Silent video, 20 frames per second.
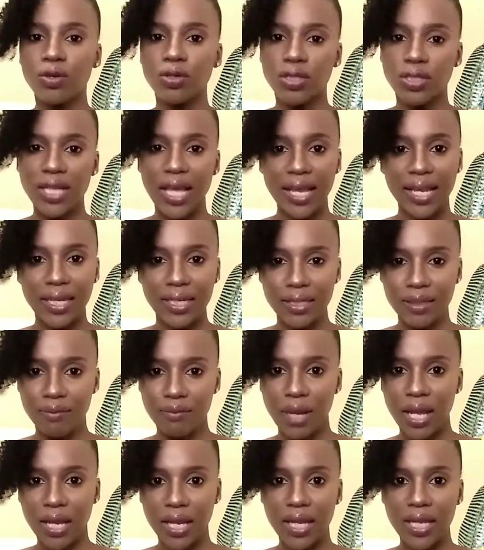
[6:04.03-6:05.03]
target
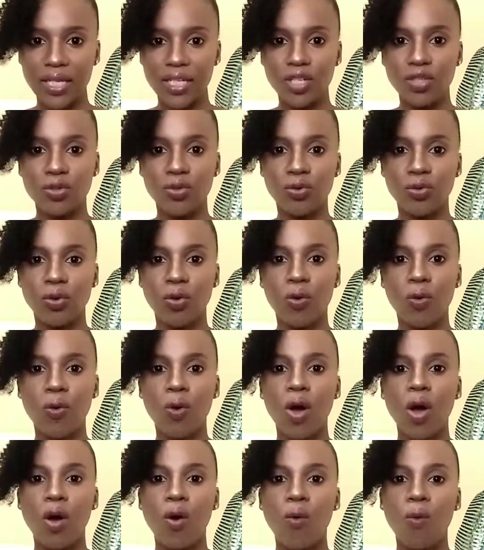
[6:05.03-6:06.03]
market, you
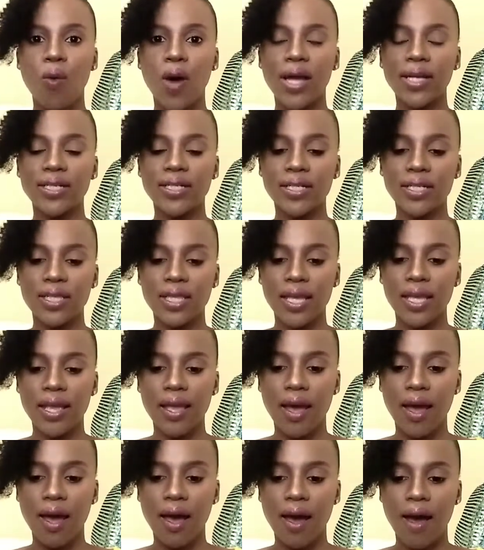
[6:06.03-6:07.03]
know what
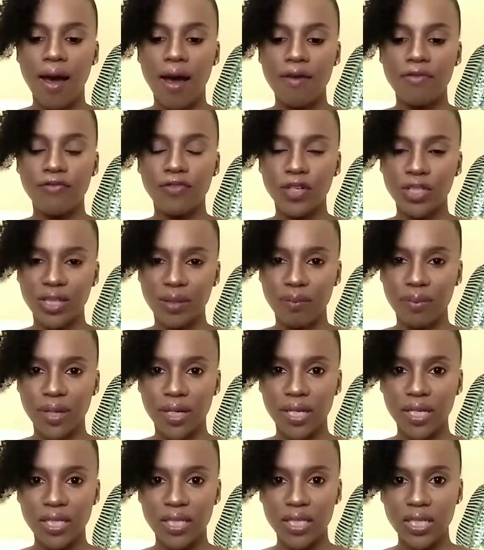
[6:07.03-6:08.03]
their
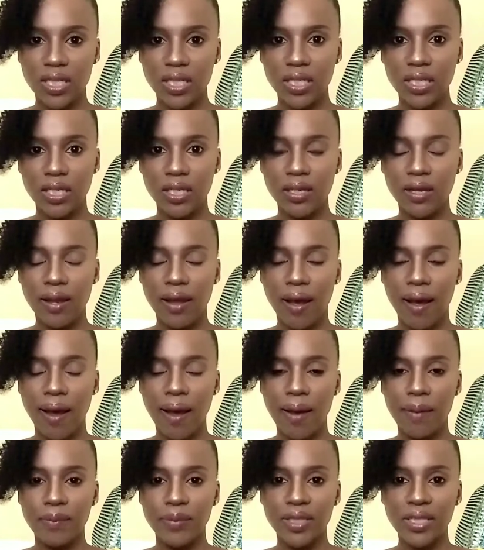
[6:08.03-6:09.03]
affordability
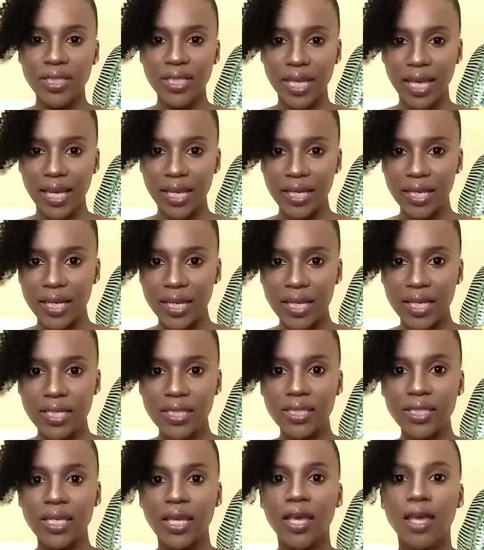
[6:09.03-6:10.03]
scale
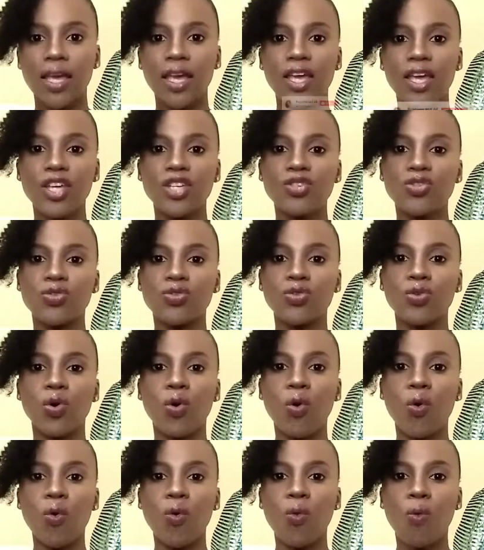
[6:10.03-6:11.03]
is, and you
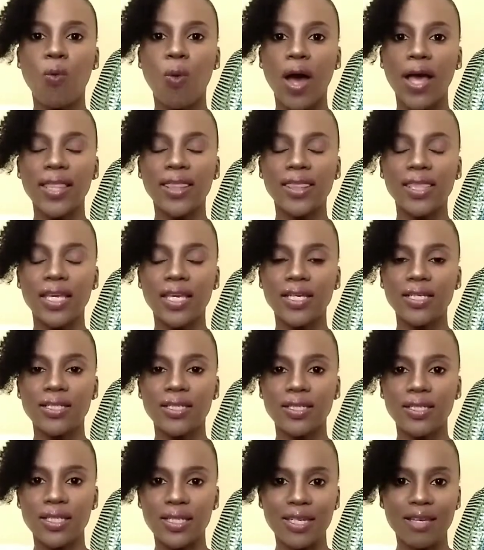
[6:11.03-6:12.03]
know what they
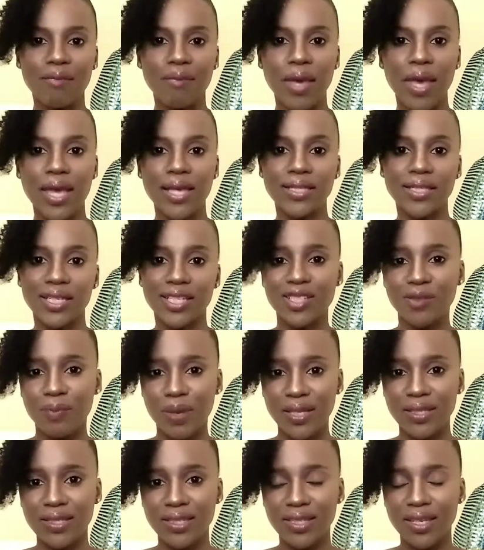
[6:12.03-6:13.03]
deem as
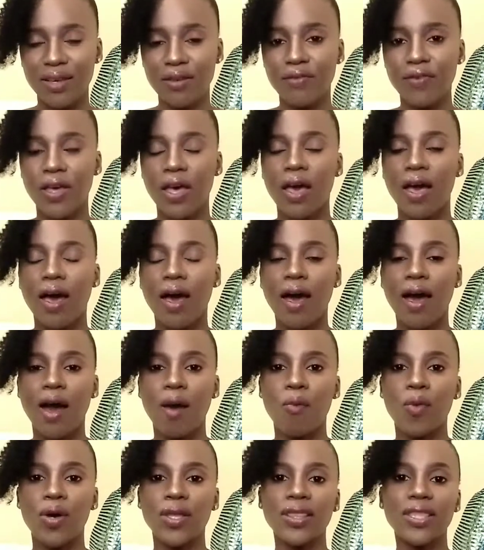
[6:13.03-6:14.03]
expensive,
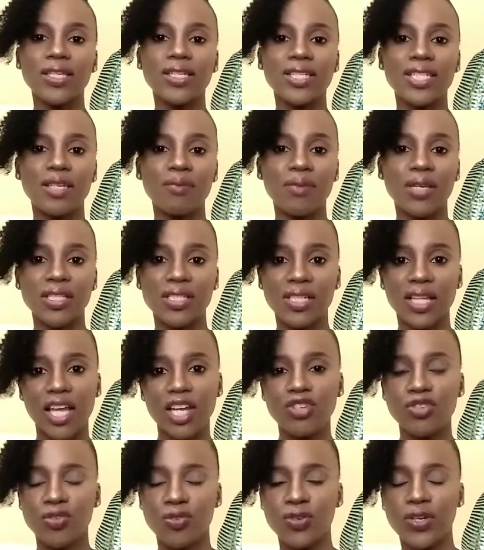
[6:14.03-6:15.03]
what they deem as
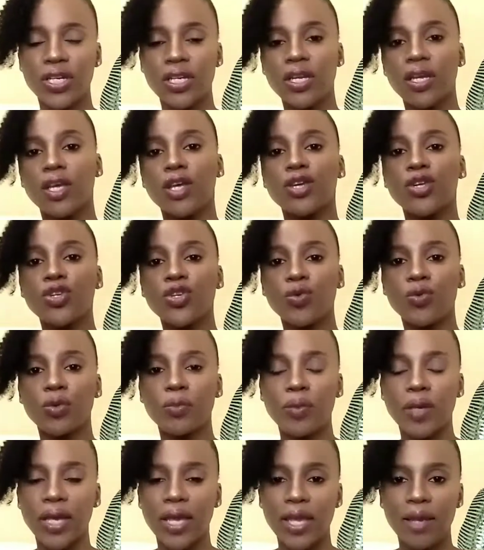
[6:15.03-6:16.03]
luxury, you will
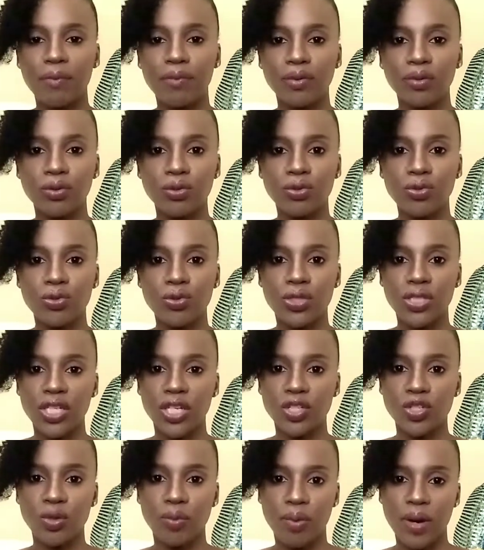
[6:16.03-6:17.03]
be able to
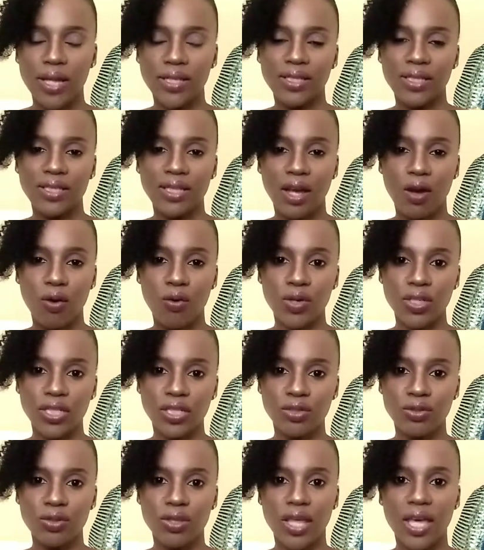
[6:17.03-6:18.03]
set your prices
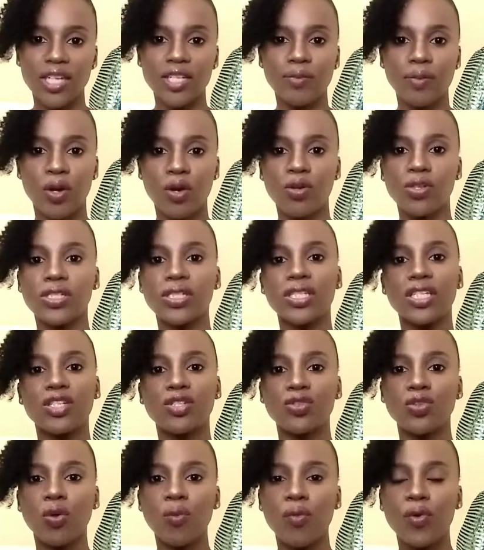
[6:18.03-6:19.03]
according to that, because
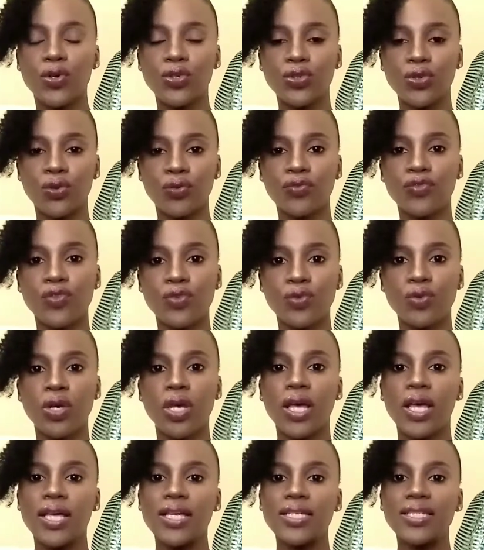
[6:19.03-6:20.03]
there's no point of you
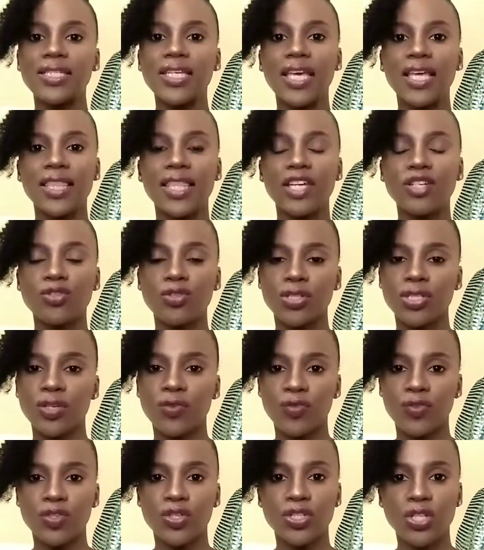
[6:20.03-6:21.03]
saying that your
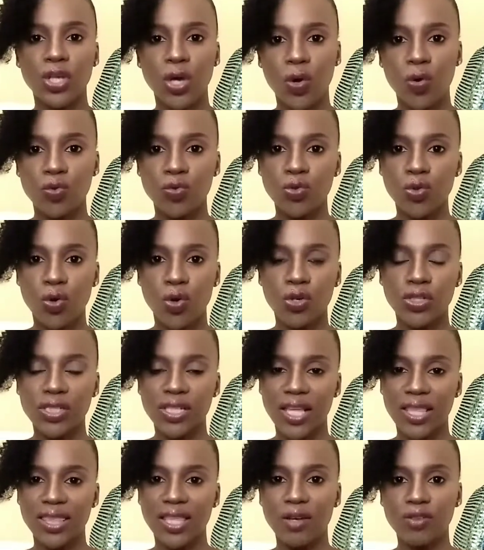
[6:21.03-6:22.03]
services are going to
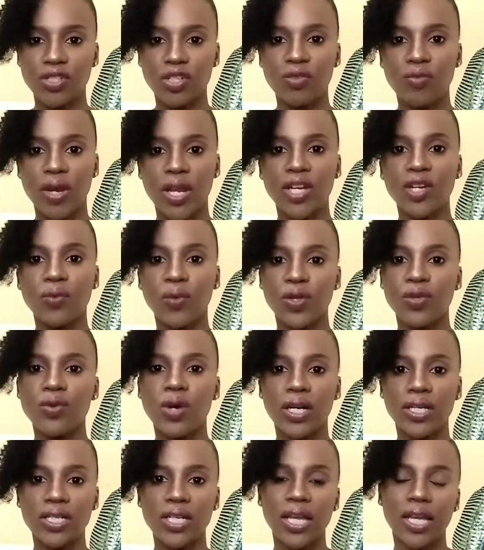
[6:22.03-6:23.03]
cost 1,000 Rand when you
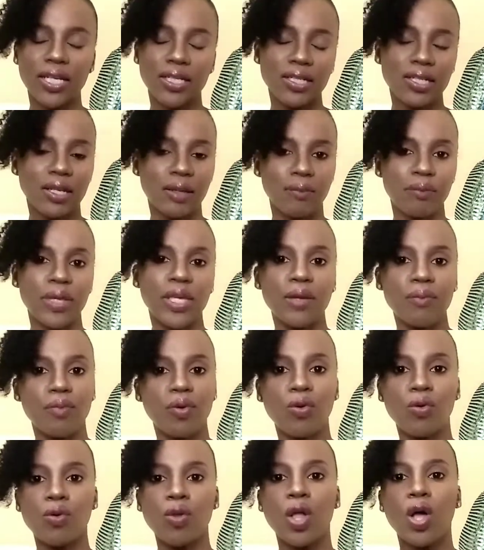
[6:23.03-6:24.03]
are targeting
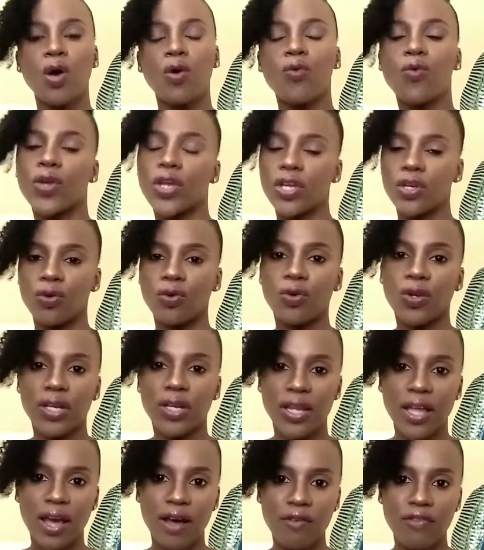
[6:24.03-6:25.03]
people who can
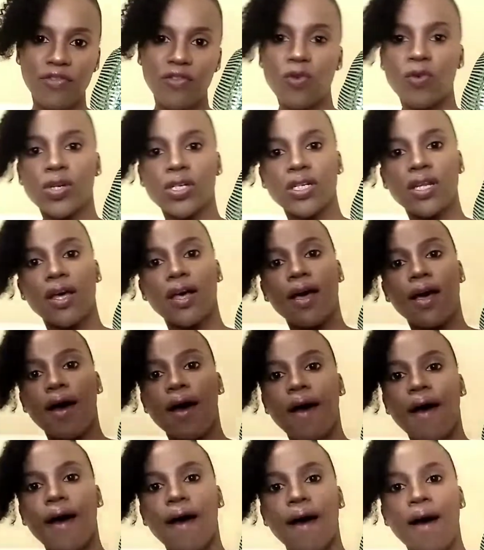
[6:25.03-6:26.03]
only afford
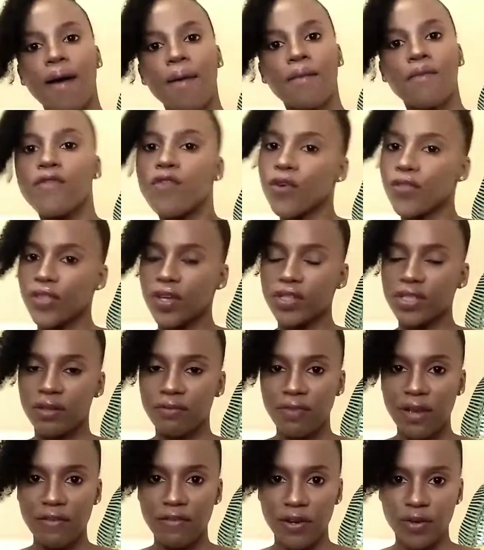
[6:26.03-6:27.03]

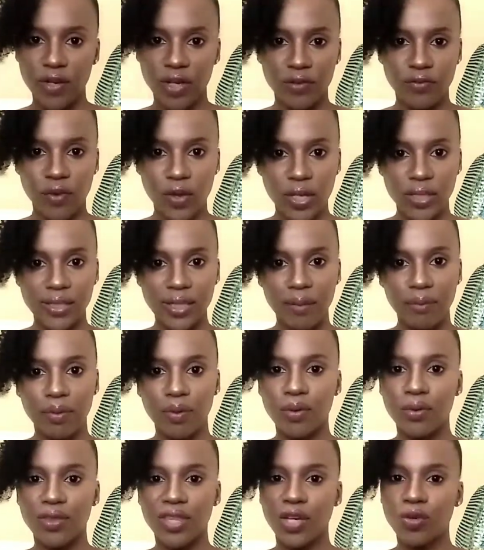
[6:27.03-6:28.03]
4,500, for
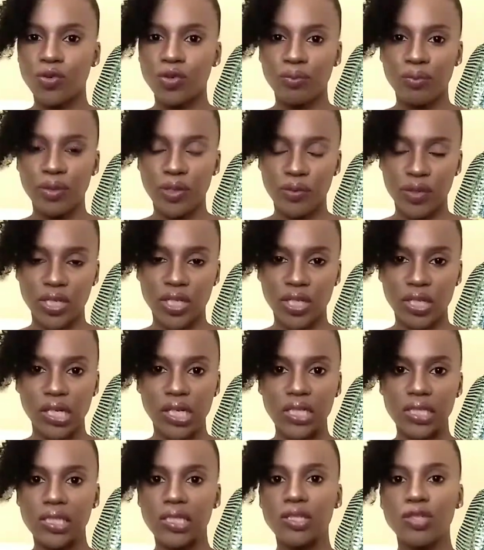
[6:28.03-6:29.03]
example. That will be
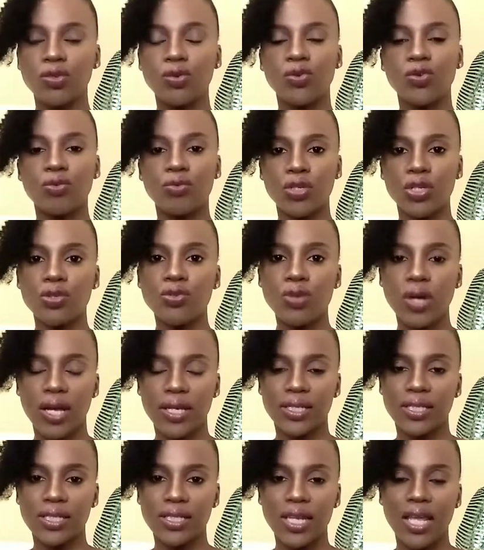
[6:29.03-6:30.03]
ridiculous. So you need to
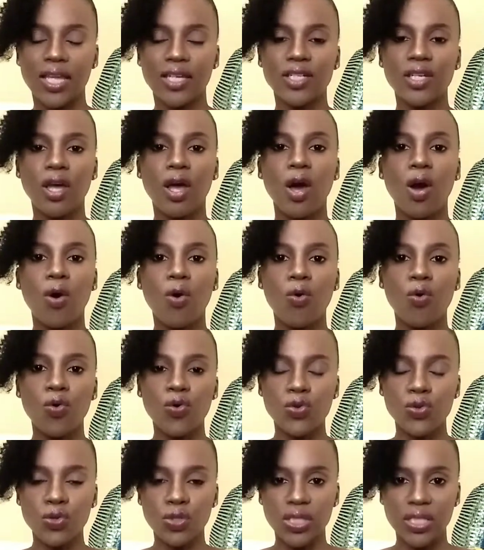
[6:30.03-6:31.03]
understand
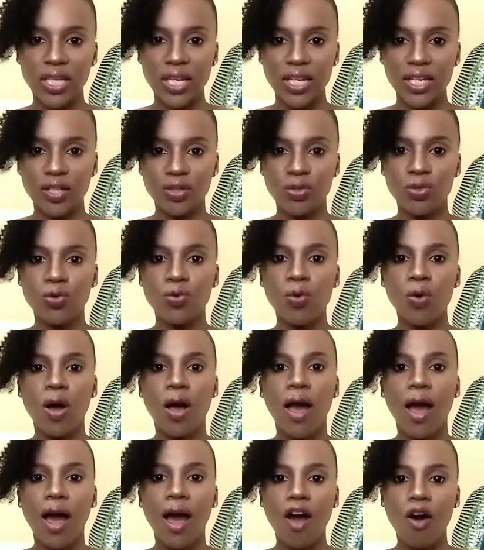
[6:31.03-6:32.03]
who you're selling to,
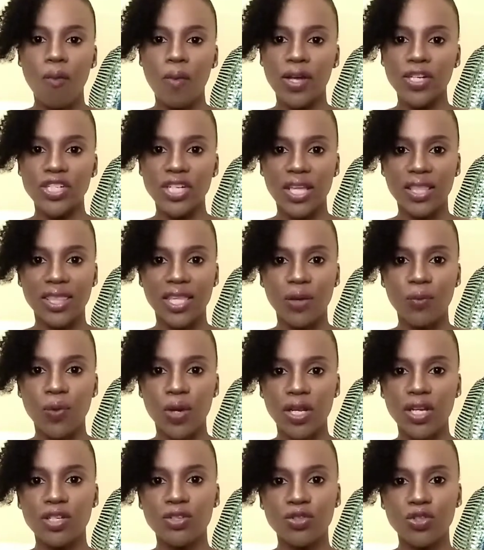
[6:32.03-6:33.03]
how much are they
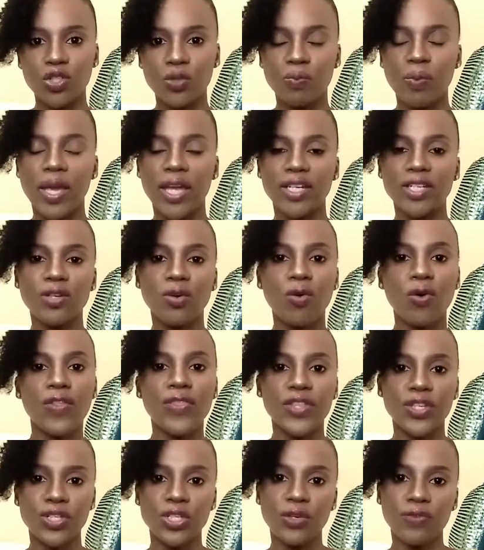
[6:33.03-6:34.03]
willing to spend
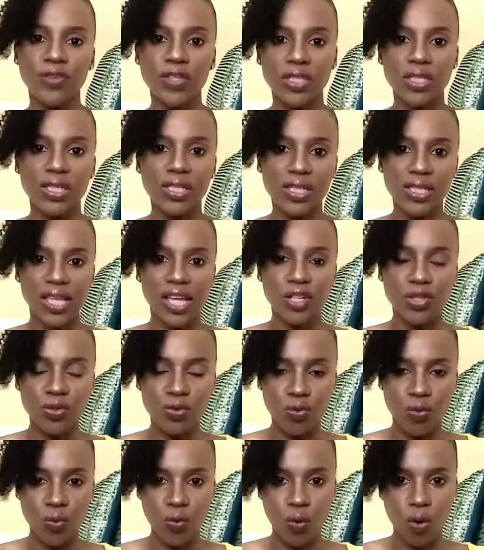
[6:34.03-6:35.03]
on the services that
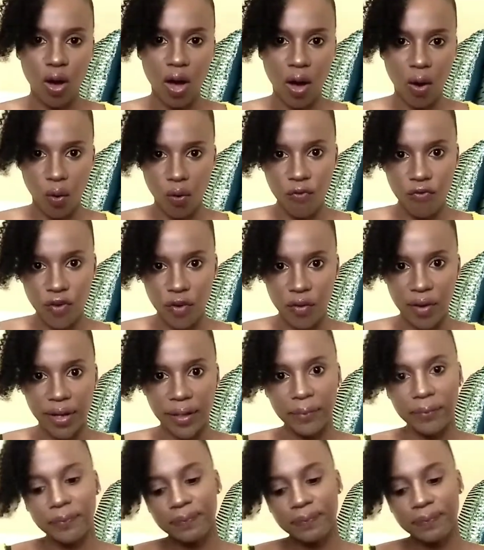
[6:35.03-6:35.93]
you are offering.